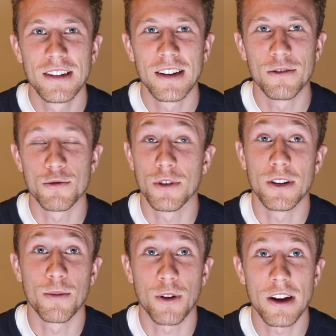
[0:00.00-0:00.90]
it was really
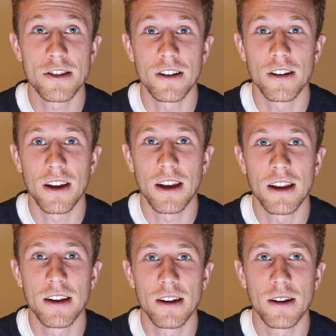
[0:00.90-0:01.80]
depressing,
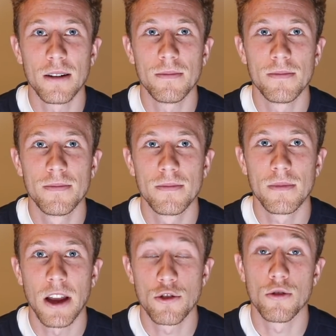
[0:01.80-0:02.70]
and
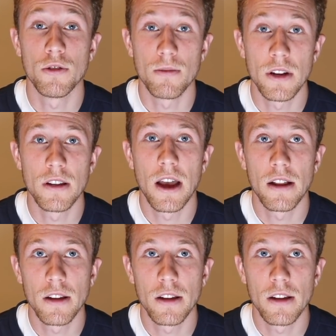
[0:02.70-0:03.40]
I truly mean that.